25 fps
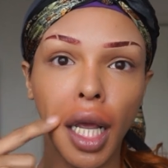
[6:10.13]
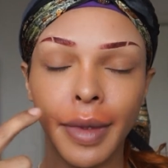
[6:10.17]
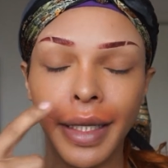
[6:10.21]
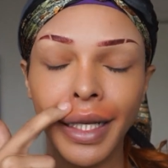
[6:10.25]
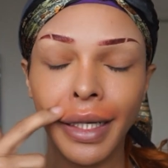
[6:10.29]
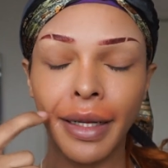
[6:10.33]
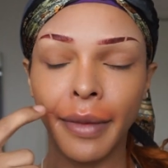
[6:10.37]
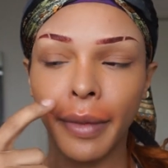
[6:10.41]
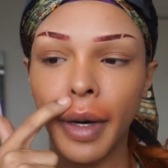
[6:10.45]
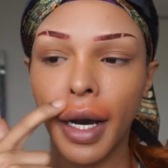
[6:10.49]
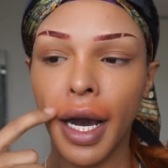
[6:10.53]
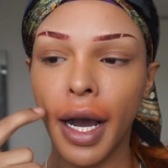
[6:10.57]

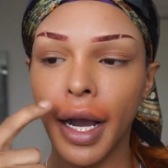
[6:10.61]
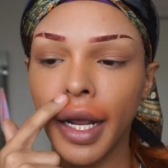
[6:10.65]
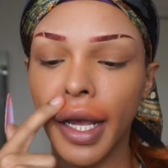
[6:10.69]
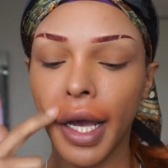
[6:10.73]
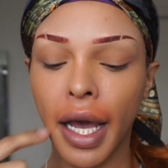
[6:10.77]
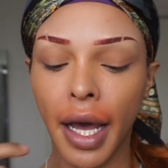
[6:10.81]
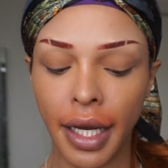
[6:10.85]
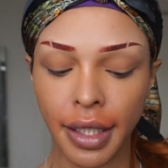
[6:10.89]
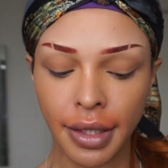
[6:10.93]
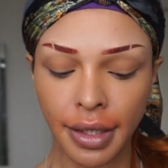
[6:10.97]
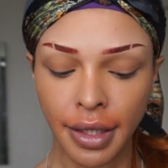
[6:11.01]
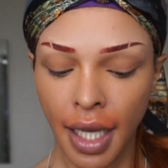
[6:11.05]
Speaking of
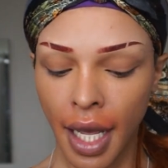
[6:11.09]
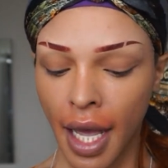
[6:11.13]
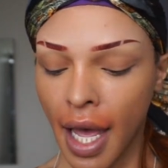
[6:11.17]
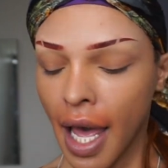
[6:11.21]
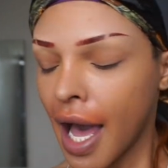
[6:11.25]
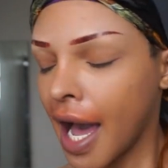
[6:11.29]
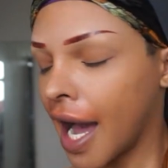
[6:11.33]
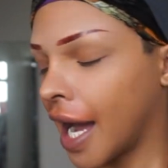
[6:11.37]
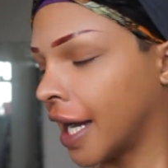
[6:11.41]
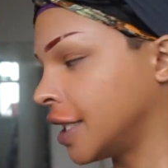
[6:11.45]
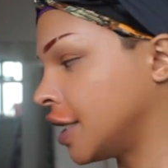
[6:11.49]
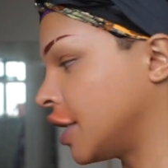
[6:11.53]
podcasts,
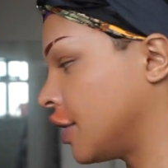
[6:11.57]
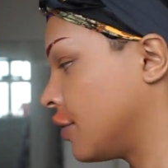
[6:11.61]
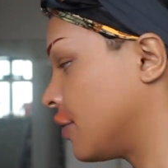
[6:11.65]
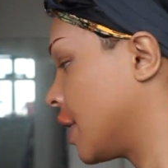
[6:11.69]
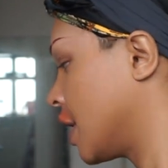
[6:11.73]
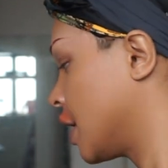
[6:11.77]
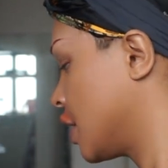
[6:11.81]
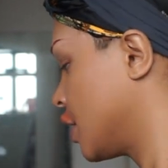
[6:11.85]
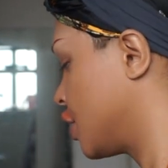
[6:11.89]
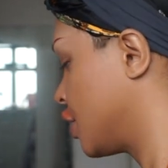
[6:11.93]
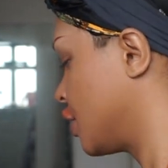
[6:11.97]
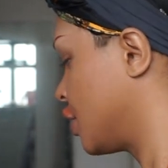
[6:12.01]
I do
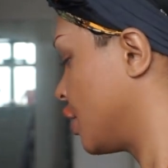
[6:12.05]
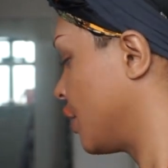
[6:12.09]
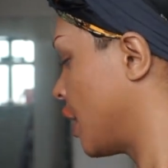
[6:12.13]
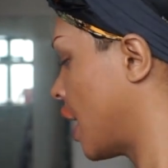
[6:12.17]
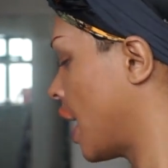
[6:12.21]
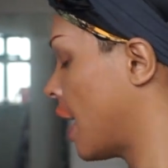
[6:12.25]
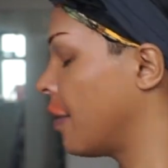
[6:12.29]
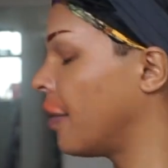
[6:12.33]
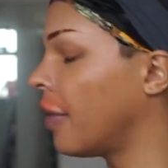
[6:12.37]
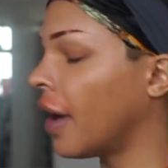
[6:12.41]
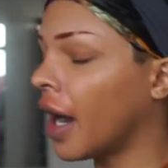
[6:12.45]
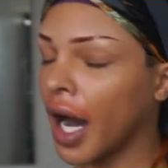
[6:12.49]
want to shoot
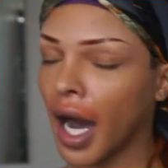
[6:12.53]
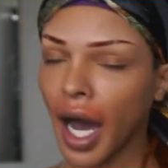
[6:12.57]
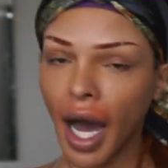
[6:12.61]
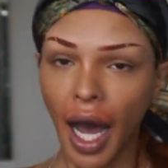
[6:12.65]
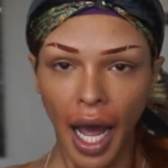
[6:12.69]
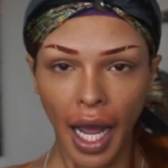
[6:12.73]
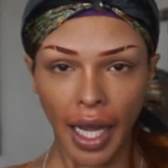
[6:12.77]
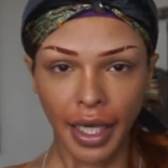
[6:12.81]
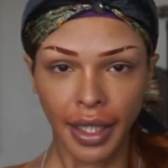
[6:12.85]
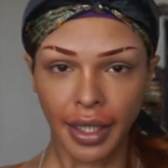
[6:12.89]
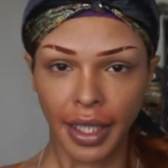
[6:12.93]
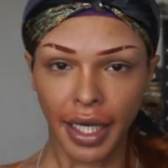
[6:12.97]
a
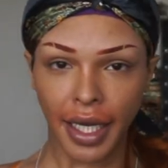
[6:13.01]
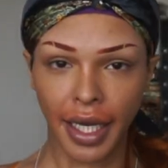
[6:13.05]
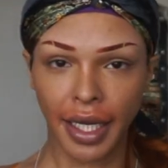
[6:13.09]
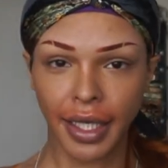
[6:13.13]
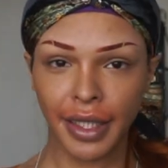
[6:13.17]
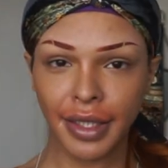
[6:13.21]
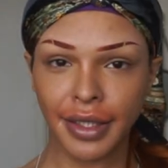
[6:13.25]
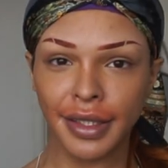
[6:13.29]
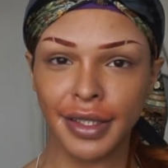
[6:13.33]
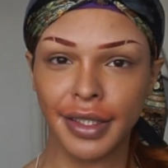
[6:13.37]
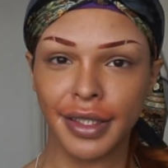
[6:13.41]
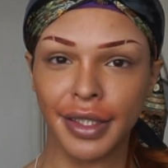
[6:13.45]

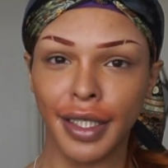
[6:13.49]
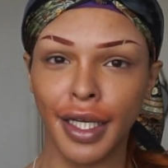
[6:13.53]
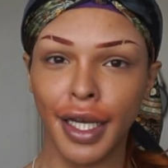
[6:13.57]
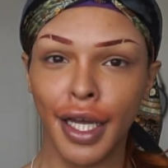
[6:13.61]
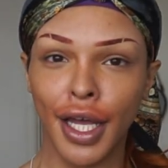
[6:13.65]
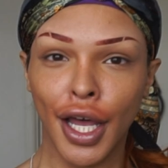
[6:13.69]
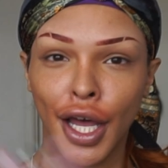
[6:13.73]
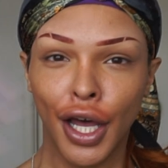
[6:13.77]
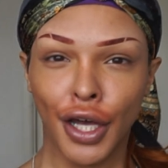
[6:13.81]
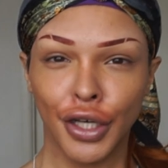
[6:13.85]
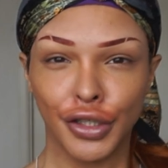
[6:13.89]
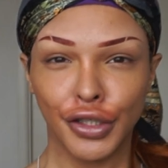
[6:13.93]
pilot
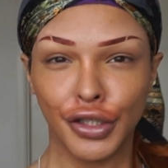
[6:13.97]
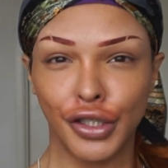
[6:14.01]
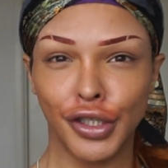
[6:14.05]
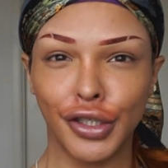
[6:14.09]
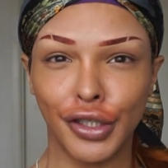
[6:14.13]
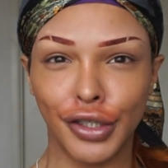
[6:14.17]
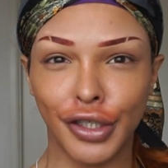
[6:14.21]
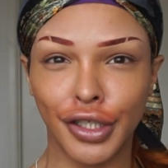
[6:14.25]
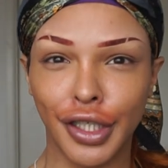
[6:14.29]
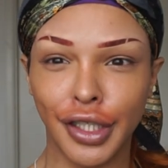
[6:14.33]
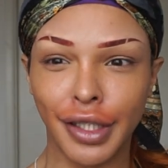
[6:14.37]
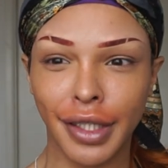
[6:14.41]

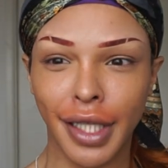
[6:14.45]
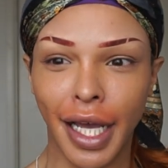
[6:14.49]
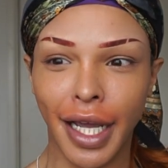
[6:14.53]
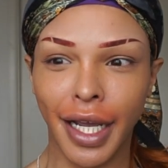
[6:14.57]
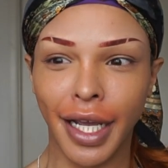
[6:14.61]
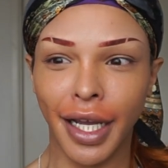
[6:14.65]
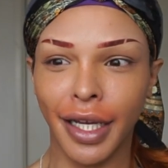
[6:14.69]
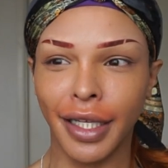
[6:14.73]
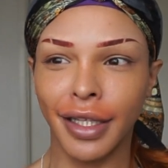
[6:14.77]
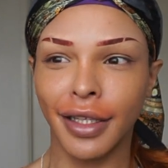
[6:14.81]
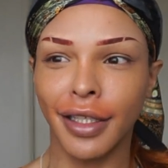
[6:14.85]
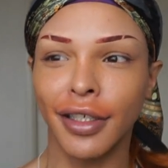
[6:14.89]
to just
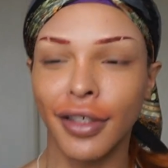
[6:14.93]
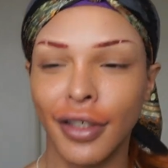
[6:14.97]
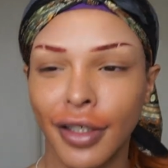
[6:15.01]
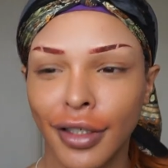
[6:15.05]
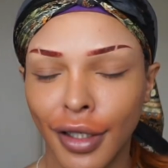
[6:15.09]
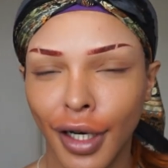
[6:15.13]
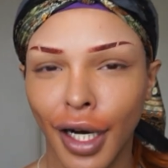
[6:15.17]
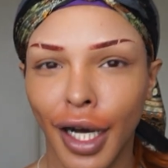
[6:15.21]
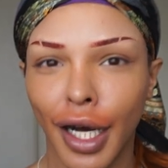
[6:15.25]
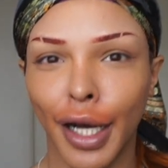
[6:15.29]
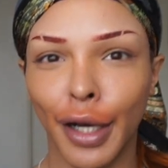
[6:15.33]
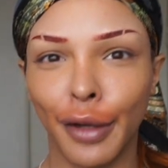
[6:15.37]
like a little